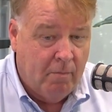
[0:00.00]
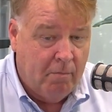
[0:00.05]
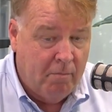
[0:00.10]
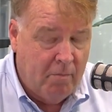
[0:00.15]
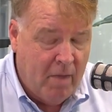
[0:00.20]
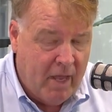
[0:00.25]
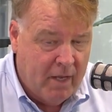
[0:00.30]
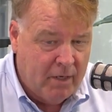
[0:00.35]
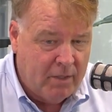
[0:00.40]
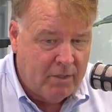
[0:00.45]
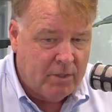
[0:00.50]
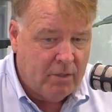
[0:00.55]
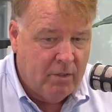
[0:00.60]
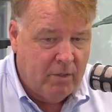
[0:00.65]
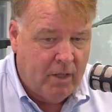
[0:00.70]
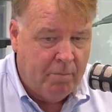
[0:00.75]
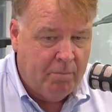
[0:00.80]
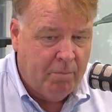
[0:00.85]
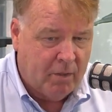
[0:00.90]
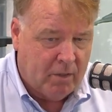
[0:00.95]
meant. So
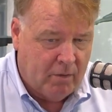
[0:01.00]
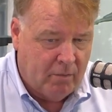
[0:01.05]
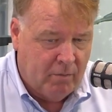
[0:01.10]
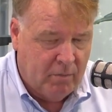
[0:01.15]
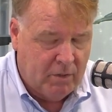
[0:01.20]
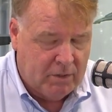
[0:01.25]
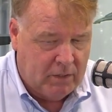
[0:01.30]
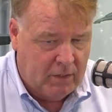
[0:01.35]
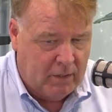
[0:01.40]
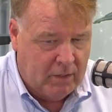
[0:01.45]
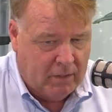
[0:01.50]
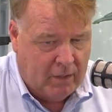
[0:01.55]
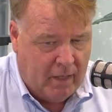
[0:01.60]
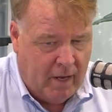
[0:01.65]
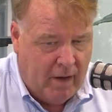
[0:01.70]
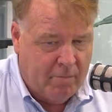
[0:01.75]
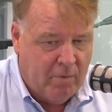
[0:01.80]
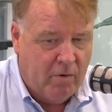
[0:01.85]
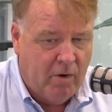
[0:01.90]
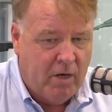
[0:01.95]
that book was an
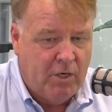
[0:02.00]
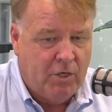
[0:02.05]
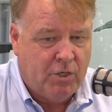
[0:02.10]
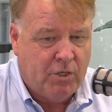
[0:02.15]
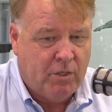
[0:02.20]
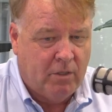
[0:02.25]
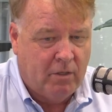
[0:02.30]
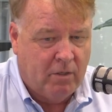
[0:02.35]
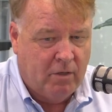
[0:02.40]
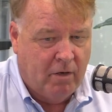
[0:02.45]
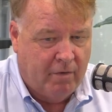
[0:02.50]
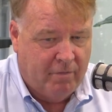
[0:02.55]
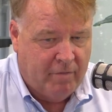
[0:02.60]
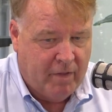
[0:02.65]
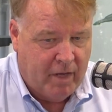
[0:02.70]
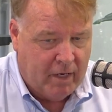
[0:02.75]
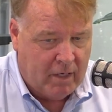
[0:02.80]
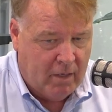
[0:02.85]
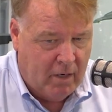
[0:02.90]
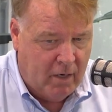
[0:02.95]
elaboration of
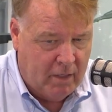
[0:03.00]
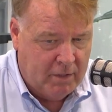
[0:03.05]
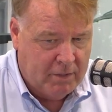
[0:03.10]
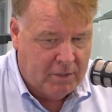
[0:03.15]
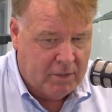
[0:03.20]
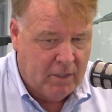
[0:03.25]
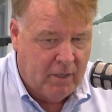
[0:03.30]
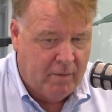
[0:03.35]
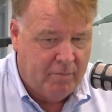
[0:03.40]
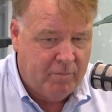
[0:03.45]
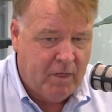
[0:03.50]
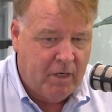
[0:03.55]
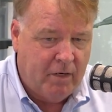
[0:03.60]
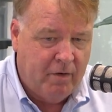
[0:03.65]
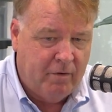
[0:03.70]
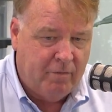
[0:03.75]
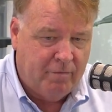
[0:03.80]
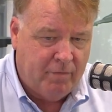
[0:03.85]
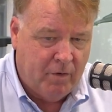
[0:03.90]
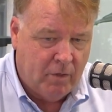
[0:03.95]
that concept. And
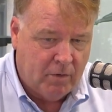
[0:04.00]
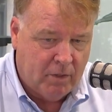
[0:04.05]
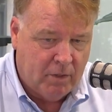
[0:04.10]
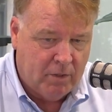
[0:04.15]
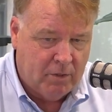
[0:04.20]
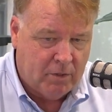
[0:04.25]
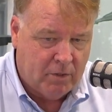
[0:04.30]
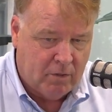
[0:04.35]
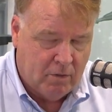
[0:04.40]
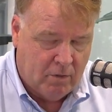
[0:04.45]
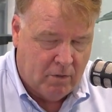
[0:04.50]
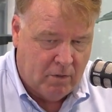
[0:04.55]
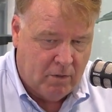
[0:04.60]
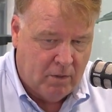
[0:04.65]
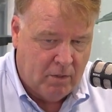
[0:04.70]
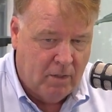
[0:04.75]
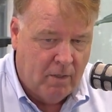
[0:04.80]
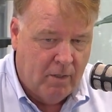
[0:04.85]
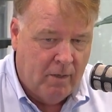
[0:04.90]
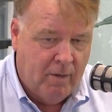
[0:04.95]
it focused
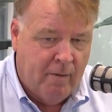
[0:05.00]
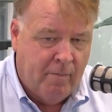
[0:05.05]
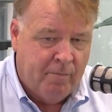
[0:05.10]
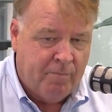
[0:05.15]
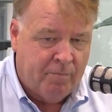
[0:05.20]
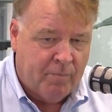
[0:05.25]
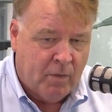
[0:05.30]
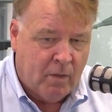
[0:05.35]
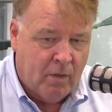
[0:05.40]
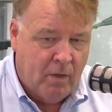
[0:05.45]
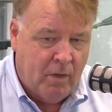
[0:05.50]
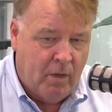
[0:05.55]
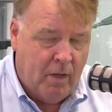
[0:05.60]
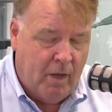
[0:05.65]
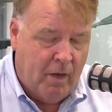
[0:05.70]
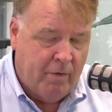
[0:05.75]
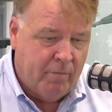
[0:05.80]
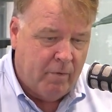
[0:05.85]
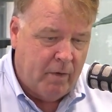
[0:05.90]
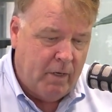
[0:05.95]
on
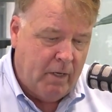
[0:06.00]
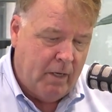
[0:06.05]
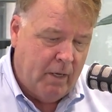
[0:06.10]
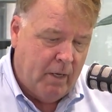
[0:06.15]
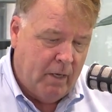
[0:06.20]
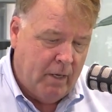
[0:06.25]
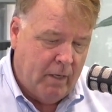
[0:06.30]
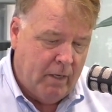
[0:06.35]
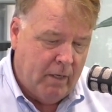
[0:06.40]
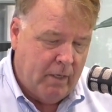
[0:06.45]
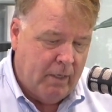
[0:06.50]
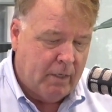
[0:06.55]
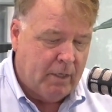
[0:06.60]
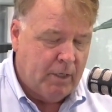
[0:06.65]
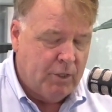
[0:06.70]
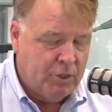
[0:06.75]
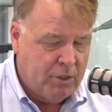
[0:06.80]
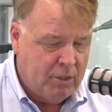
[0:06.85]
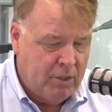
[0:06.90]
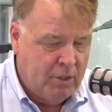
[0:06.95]
every
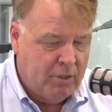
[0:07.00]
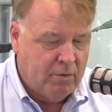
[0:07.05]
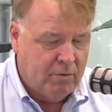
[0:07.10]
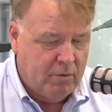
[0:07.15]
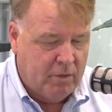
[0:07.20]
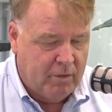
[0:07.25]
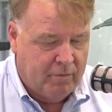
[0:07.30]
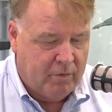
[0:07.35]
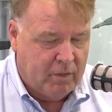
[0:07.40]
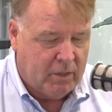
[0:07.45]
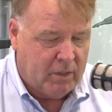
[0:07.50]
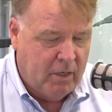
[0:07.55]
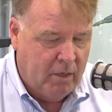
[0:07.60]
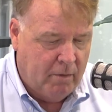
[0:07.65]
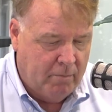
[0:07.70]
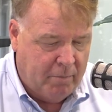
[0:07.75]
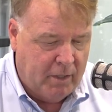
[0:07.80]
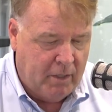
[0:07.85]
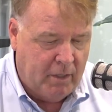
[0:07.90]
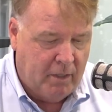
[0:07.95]
constituent of the
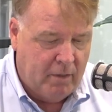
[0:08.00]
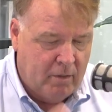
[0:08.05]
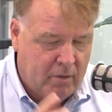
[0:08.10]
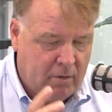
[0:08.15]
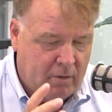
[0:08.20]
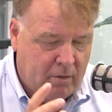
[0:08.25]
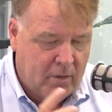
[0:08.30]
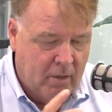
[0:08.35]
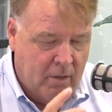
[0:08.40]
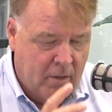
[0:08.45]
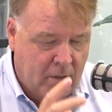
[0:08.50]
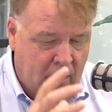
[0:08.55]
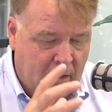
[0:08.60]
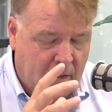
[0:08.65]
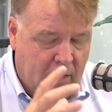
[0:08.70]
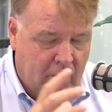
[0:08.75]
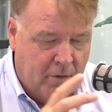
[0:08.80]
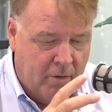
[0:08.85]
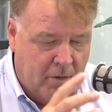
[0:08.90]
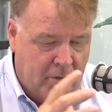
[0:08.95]
company,
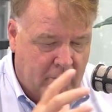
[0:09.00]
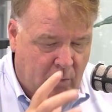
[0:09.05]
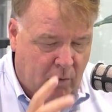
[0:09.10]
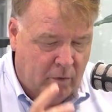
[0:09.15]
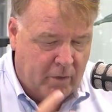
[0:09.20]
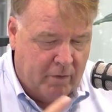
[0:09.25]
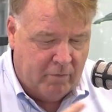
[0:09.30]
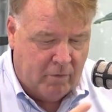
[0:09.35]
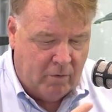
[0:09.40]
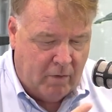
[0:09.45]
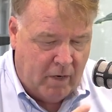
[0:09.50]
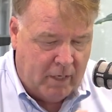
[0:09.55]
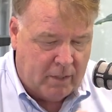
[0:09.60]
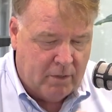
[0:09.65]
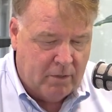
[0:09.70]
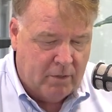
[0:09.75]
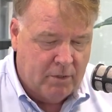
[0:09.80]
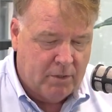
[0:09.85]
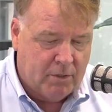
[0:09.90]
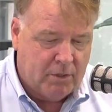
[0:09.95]
the board of
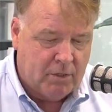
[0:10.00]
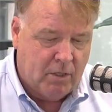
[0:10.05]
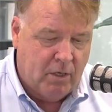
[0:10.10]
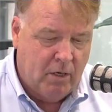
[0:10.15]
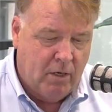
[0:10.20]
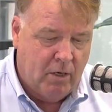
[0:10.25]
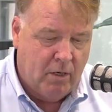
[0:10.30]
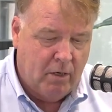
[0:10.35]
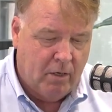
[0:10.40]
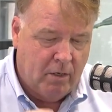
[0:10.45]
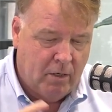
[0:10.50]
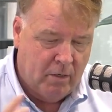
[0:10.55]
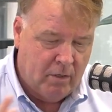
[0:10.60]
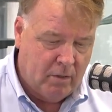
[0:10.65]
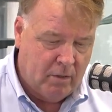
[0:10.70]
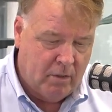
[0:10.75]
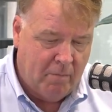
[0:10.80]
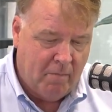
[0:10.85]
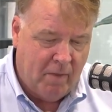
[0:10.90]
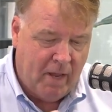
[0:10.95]
directors,
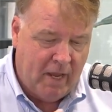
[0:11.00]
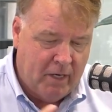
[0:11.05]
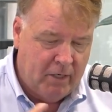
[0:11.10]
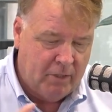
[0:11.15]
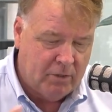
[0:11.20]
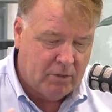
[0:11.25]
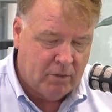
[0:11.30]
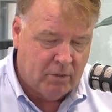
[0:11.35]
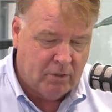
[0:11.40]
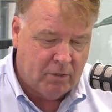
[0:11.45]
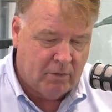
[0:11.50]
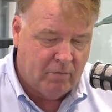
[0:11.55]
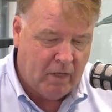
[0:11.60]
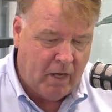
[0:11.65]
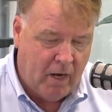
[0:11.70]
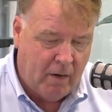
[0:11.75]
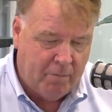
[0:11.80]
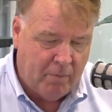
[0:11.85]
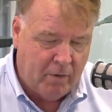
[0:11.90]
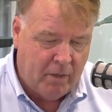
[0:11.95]
the managers of
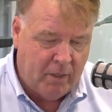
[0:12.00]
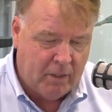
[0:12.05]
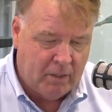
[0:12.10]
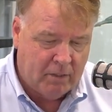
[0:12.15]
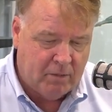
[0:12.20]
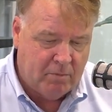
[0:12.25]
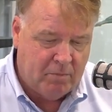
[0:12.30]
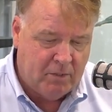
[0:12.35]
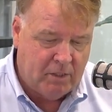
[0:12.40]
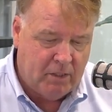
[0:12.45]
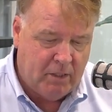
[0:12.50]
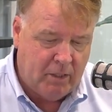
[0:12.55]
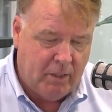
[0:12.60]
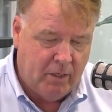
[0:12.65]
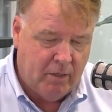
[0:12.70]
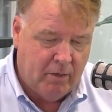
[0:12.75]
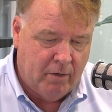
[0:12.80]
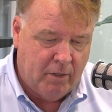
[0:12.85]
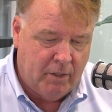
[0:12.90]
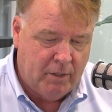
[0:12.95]
the operating
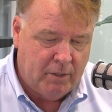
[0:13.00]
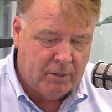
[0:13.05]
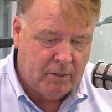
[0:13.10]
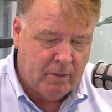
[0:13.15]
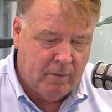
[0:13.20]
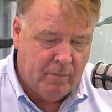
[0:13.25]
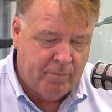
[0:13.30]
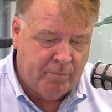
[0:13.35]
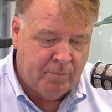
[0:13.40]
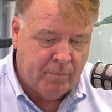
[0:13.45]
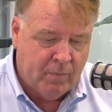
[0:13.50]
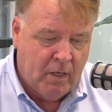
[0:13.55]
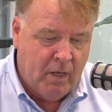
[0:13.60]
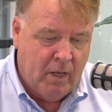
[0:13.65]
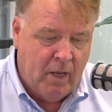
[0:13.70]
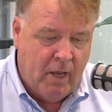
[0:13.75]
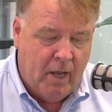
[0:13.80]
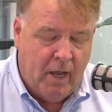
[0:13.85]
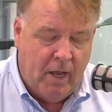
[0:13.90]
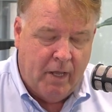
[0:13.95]
subsidiaries,
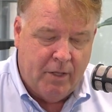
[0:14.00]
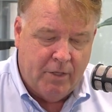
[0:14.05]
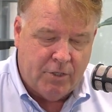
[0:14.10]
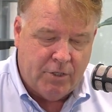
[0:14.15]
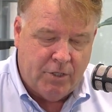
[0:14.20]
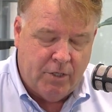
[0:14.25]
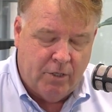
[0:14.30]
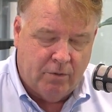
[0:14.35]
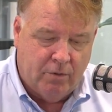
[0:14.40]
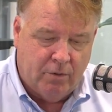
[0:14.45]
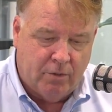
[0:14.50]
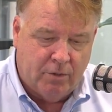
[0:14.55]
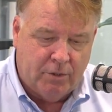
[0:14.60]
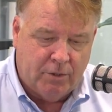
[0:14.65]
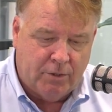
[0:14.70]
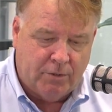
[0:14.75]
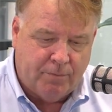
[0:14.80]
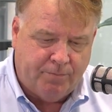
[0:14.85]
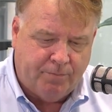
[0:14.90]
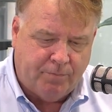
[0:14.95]
and the
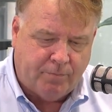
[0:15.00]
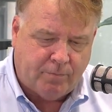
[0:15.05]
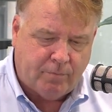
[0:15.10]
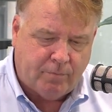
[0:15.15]
shareholders.